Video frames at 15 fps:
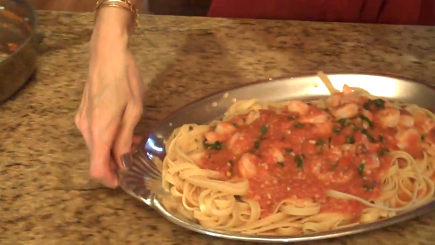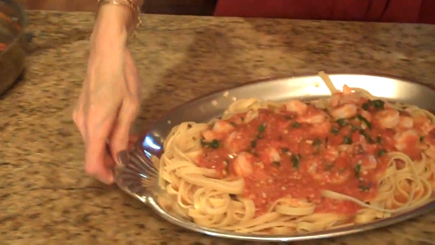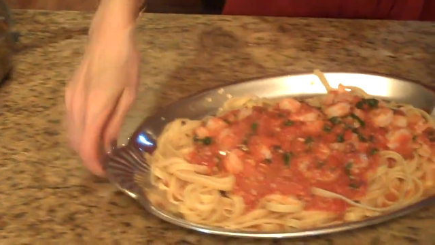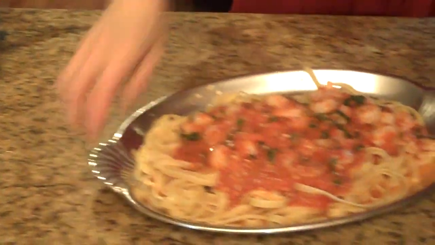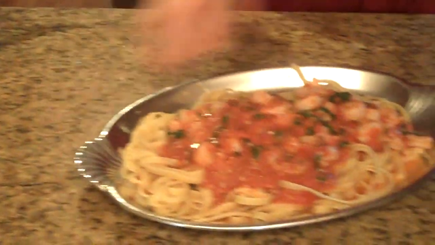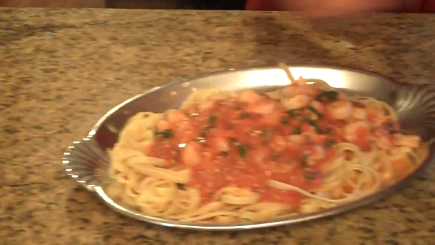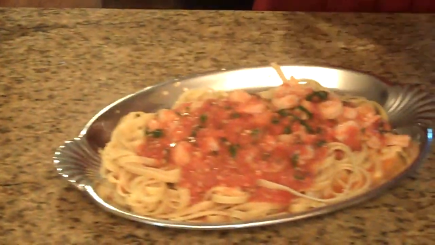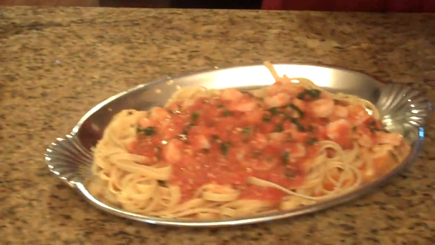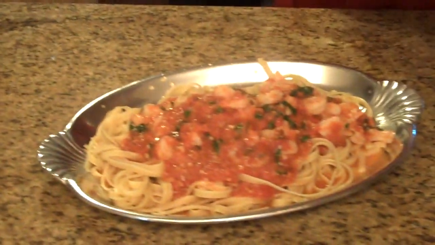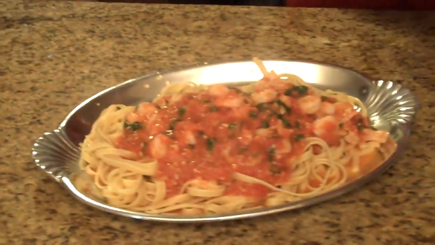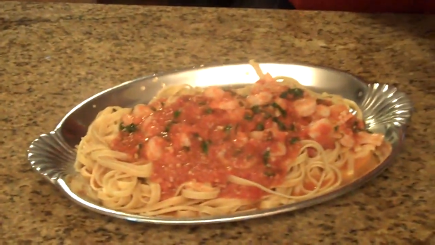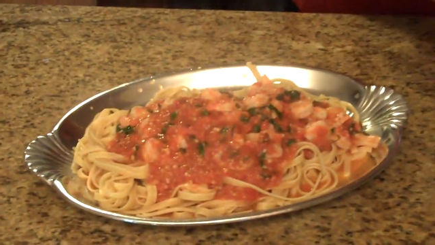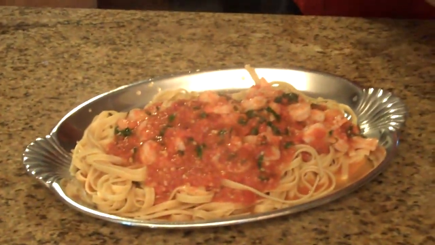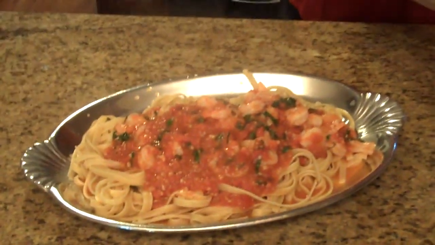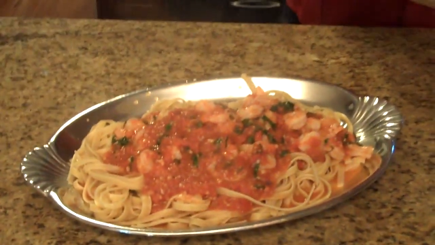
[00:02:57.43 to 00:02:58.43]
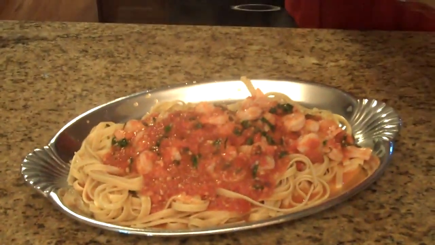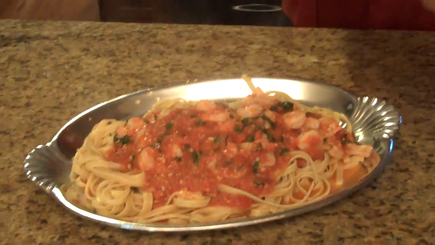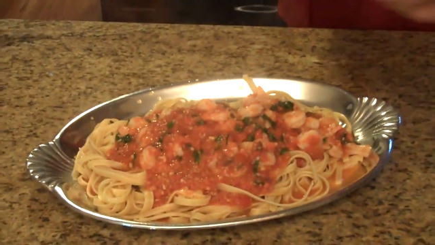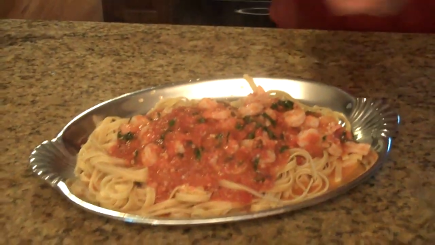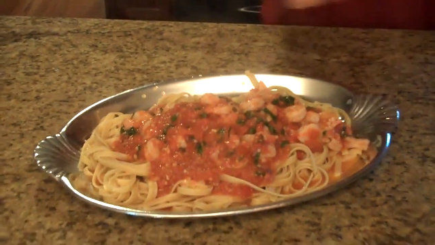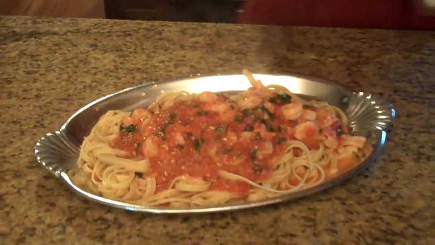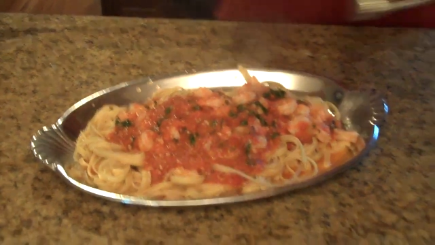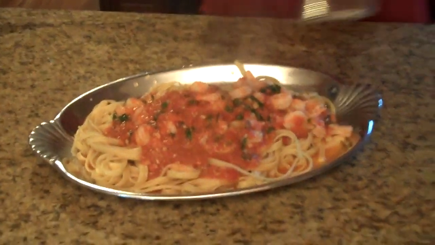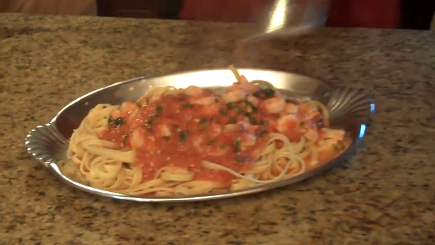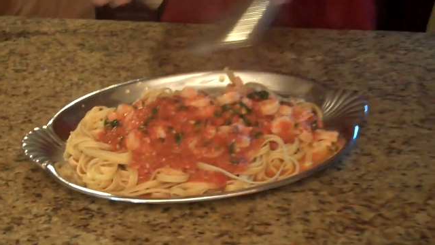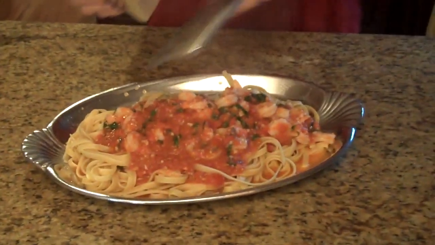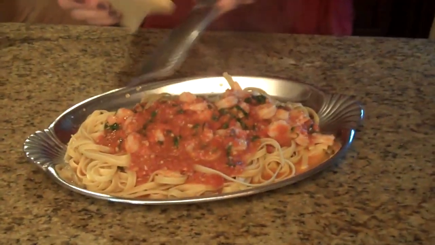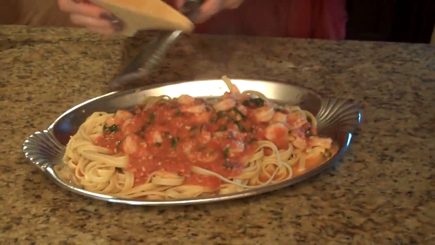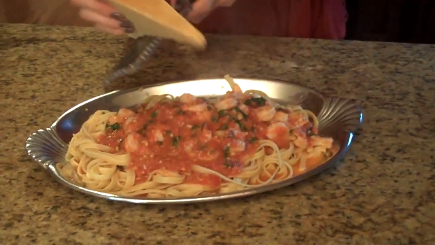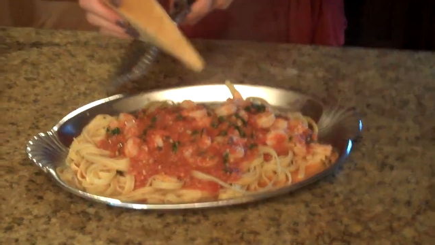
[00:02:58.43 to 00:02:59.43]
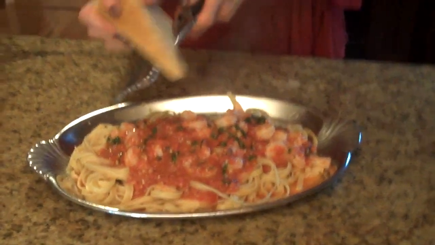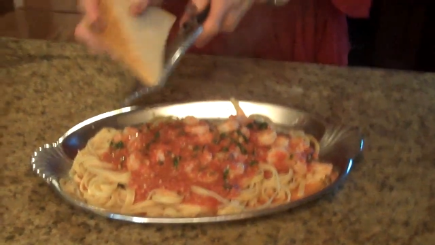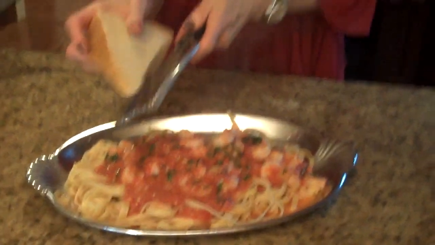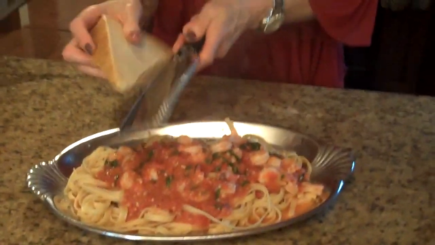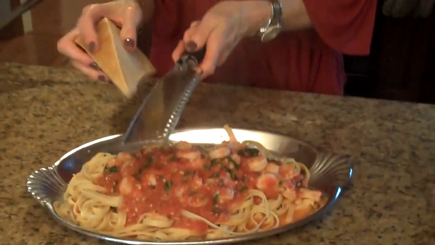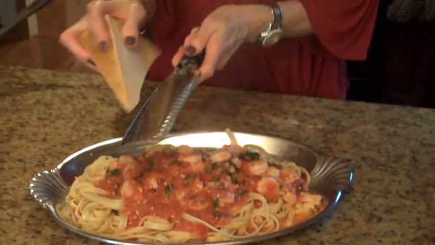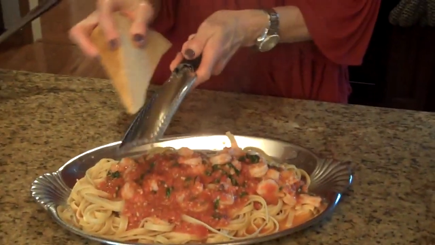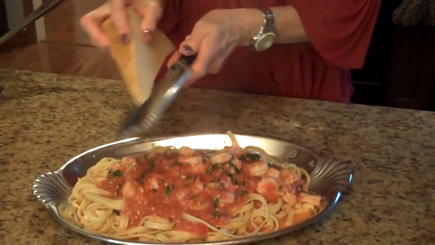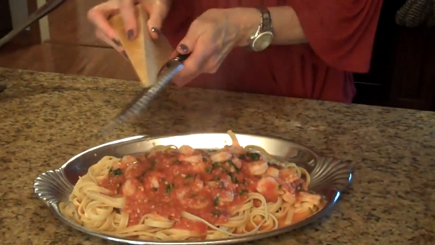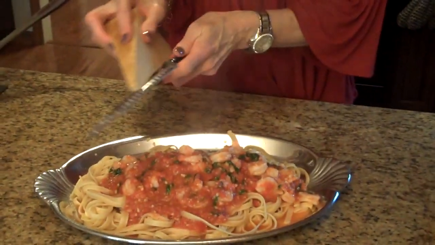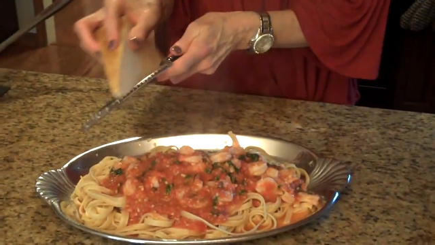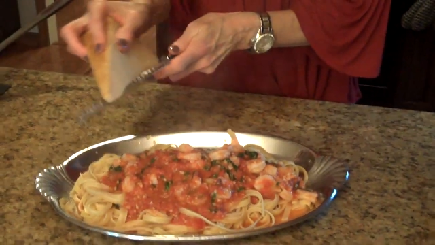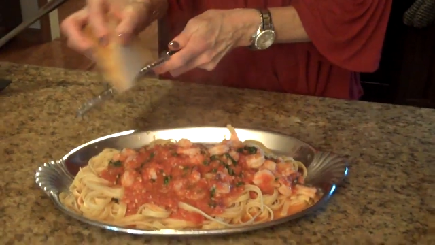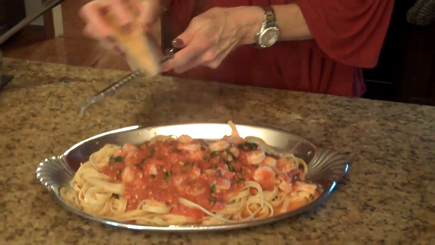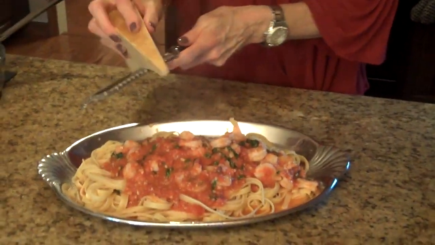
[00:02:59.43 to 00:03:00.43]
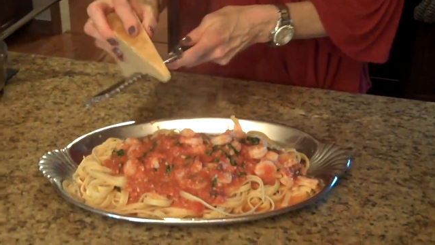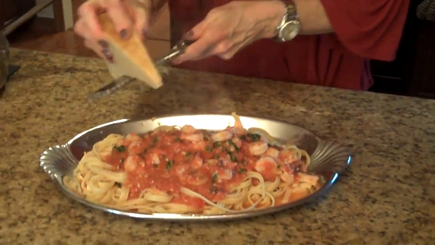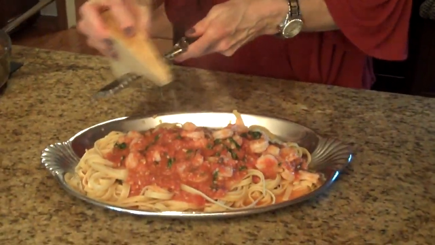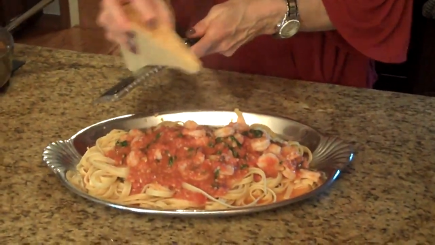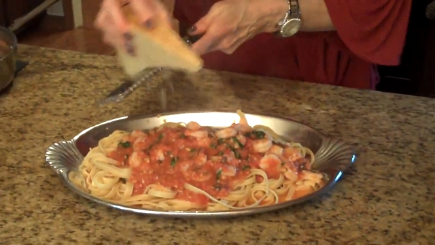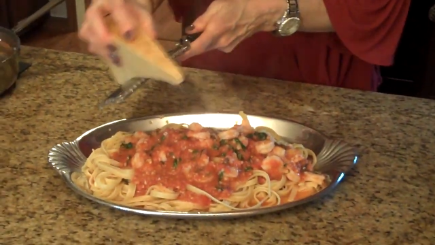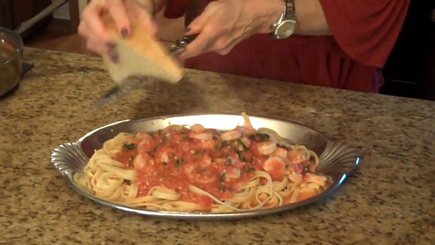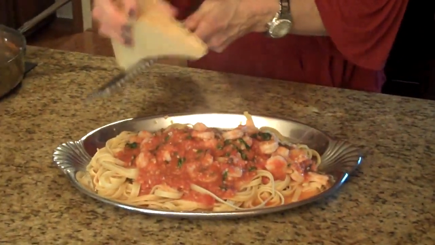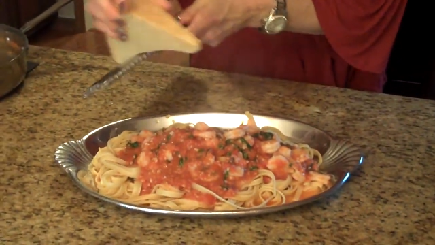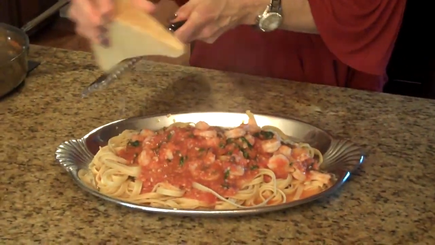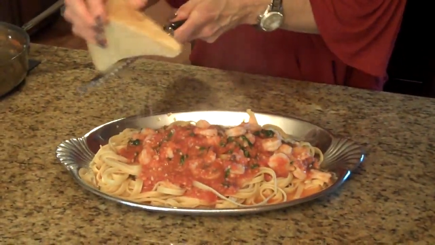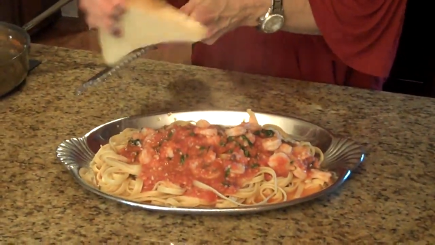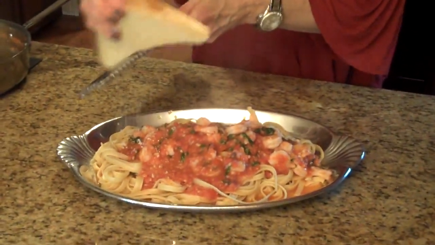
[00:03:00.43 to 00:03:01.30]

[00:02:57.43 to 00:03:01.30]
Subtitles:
No face is visible, so there are no lips to read.